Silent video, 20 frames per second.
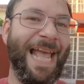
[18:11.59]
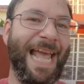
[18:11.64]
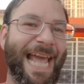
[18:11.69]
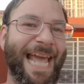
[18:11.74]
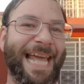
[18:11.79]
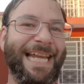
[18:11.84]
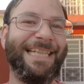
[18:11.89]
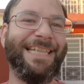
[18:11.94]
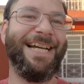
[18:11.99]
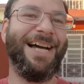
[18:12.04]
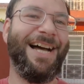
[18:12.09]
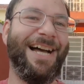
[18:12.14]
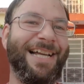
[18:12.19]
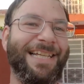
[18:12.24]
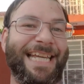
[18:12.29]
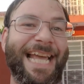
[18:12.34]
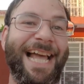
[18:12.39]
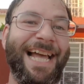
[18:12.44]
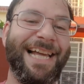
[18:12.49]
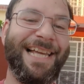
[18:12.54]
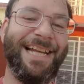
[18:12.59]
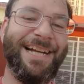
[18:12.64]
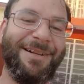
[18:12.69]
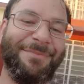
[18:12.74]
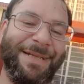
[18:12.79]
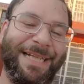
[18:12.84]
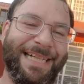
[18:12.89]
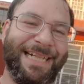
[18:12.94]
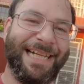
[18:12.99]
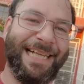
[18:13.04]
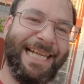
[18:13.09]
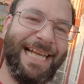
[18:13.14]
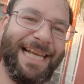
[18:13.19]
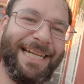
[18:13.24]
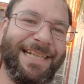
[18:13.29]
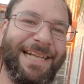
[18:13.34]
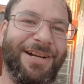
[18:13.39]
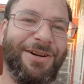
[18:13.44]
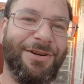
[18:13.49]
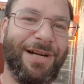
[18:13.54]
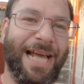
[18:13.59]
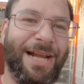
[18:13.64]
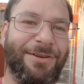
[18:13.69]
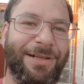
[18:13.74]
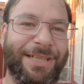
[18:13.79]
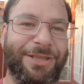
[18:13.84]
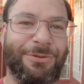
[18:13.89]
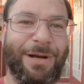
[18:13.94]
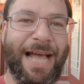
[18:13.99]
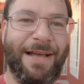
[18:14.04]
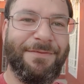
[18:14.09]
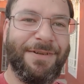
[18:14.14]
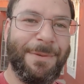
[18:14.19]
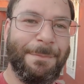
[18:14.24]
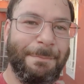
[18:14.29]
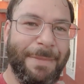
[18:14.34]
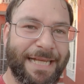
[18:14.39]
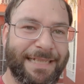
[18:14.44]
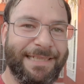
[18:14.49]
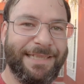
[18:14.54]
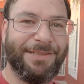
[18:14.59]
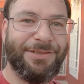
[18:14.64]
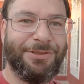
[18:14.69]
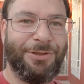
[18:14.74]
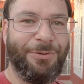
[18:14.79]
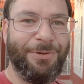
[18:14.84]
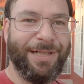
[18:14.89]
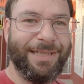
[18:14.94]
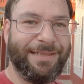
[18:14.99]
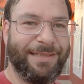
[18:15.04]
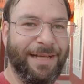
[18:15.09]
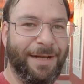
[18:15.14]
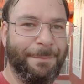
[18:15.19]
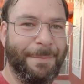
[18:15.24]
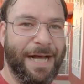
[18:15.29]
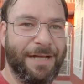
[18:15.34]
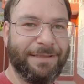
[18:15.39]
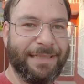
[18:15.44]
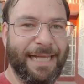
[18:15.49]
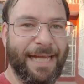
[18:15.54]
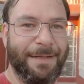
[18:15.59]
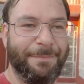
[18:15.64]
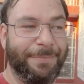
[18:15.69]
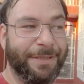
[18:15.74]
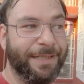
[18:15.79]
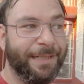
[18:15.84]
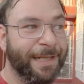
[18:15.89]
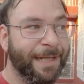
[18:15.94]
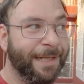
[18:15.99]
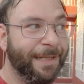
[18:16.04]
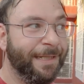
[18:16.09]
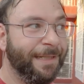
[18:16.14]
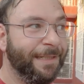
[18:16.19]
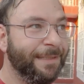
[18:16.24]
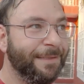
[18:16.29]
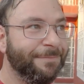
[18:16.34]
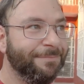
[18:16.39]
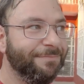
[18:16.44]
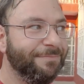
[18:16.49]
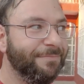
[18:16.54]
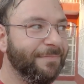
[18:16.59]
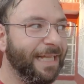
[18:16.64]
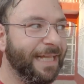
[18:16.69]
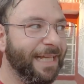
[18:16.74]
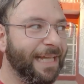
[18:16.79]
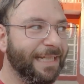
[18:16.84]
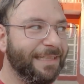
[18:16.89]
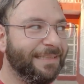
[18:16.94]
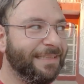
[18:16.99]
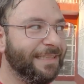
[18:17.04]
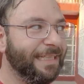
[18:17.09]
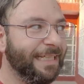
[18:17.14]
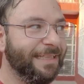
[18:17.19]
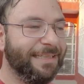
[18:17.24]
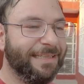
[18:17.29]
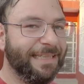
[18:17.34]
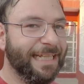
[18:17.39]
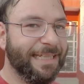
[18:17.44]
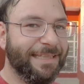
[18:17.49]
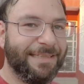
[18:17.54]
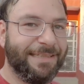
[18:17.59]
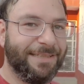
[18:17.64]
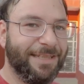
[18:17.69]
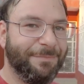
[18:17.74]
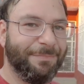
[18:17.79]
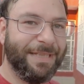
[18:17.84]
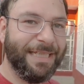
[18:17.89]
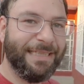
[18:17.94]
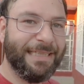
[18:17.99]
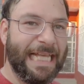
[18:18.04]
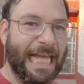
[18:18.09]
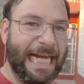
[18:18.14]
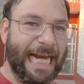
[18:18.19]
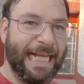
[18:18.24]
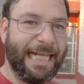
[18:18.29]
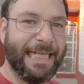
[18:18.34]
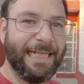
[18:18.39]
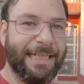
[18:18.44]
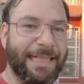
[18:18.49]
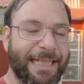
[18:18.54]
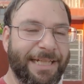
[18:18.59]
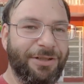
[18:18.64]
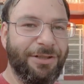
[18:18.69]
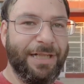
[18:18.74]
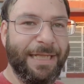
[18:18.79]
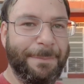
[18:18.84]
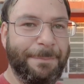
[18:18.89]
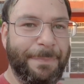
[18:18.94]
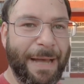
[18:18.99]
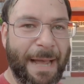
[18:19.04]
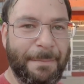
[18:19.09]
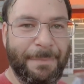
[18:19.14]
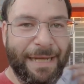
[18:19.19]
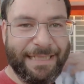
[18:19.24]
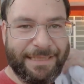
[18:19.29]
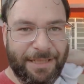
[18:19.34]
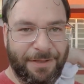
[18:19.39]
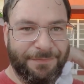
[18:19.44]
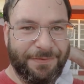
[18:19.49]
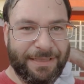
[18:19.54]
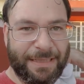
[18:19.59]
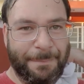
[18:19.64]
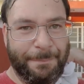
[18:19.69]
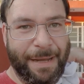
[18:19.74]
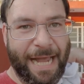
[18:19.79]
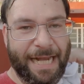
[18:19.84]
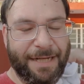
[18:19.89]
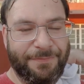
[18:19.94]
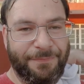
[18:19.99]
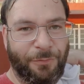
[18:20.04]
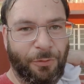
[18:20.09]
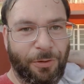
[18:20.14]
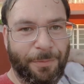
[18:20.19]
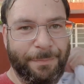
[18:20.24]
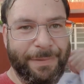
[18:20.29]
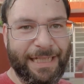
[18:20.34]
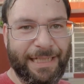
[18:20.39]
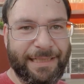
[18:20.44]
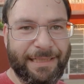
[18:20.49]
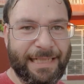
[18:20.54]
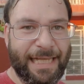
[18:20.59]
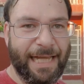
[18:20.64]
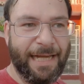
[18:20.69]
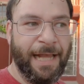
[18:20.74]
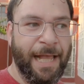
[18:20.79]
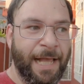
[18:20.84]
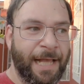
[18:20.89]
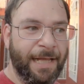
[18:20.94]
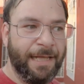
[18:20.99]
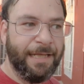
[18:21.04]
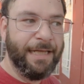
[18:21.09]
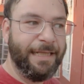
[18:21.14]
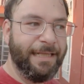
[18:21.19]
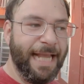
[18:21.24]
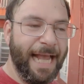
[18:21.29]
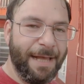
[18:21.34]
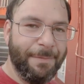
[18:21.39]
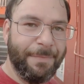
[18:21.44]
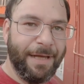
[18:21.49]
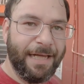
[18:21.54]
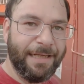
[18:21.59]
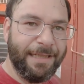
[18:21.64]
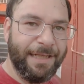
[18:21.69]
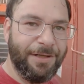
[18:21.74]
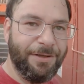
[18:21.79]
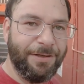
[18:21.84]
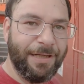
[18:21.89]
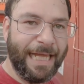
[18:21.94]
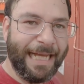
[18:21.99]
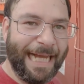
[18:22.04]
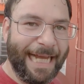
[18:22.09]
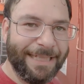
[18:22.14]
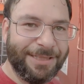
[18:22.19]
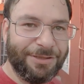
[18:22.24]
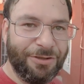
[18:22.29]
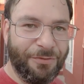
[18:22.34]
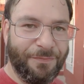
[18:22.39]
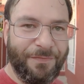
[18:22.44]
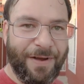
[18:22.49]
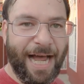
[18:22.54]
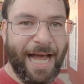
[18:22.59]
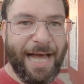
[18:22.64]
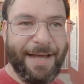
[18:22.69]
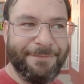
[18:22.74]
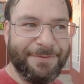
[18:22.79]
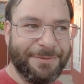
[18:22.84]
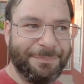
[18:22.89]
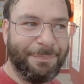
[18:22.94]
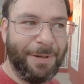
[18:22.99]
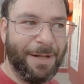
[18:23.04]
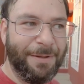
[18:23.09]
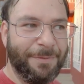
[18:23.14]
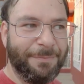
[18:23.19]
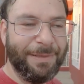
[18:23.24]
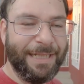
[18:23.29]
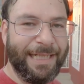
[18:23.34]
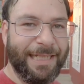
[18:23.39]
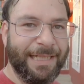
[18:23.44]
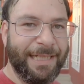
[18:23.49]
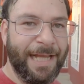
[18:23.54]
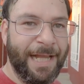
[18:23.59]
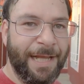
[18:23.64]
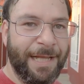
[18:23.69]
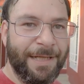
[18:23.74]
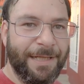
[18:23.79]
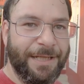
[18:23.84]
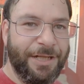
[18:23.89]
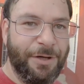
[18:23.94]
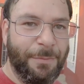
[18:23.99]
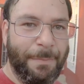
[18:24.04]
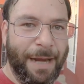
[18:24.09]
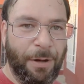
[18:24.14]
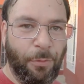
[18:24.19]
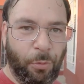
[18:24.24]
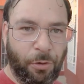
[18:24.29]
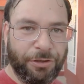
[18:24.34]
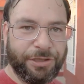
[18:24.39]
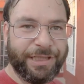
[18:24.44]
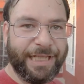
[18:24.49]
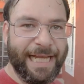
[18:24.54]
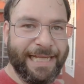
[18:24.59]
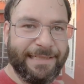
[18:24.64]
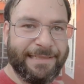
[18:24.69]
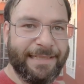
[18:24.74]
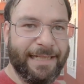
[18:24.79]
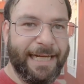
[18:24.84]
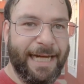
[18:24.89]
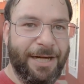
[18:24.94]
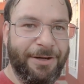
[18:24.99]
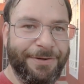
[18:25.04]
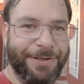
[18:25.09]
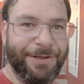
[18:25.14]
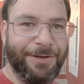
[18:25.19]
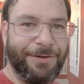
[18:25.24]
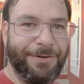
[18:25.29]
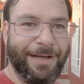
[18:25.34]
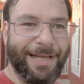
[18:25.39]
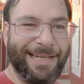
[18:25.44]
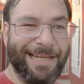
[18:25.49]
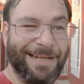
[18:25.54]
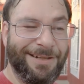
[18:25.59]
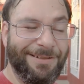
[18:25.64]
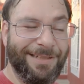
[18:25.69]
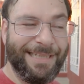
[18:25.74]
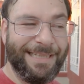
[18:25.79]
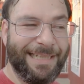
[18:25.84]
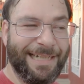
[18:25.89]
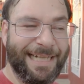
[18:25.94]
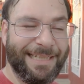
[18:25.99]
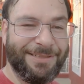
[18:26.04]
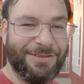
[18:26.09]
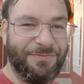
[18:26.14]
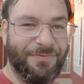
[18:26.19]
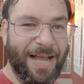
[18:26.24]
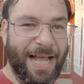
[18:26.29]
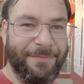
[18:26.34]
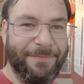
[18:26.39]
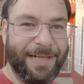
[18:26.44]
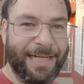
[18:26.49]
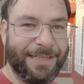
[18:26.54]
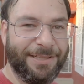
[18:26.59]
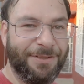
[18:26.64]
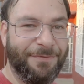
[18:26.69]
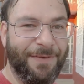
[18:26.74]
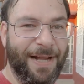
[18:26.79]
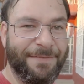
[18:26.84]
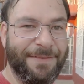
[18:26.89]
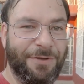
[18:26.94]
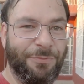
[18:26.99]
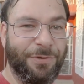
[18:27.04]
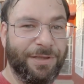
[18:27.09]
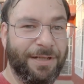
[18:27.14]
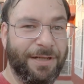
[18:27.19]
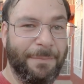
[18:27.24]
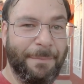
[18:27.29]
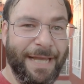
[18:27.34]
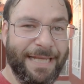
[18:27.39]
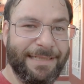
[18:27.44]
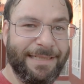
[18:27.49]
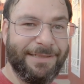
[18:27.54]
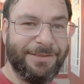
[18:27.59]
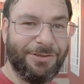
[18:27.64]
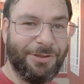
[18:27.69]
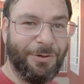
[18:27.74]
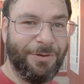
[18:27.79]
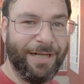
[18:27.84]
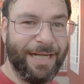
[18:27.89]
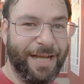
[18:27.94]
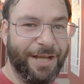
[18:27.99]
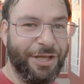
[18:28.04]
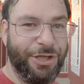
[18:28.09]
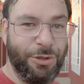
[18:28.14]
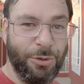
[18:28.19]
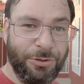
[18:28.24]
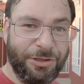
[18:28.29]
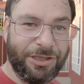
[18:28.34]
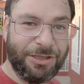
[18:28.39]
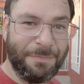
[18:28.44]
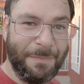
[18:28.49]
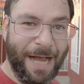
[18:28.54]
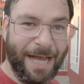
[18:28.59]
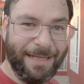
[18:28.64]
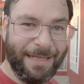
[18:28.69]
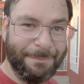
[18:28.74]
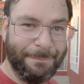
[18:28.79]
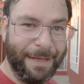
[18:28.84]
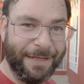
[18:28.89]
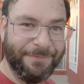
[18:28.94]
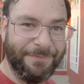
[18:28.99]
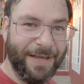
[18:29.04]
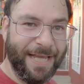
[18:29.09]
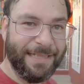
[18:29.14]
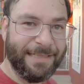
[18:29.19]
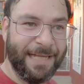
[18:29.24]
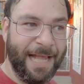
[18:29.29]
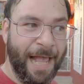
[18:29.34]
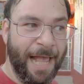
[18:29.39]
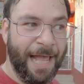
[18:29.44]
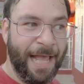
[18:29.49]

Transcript: And uh, yeah, you know what I mean. And again, you know, not only do I have an amazing story about that, but it's it's it's something that I can literally pat myself on the back for, meaning that, yeah, man, you know, like I survived probably you know, my worst case scenario. And not only did I survive it, I survived it with an amazing story, a huge smile on my face.